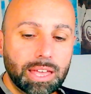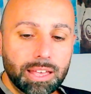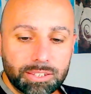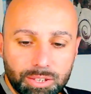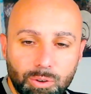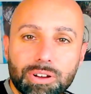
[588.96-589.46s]

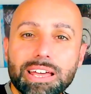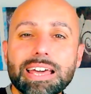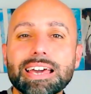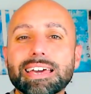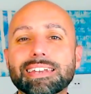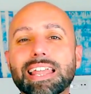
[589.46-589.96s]
So
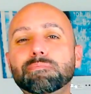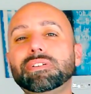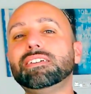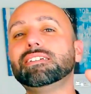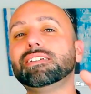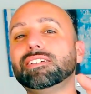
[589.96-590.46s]
let
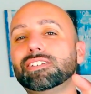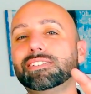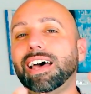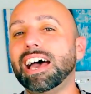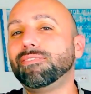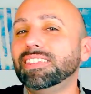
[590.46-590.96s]
me
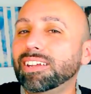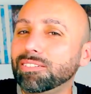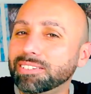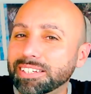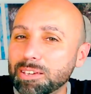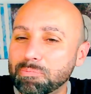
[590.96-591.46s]
dive a little
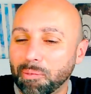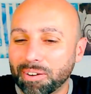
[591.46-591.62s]
deeper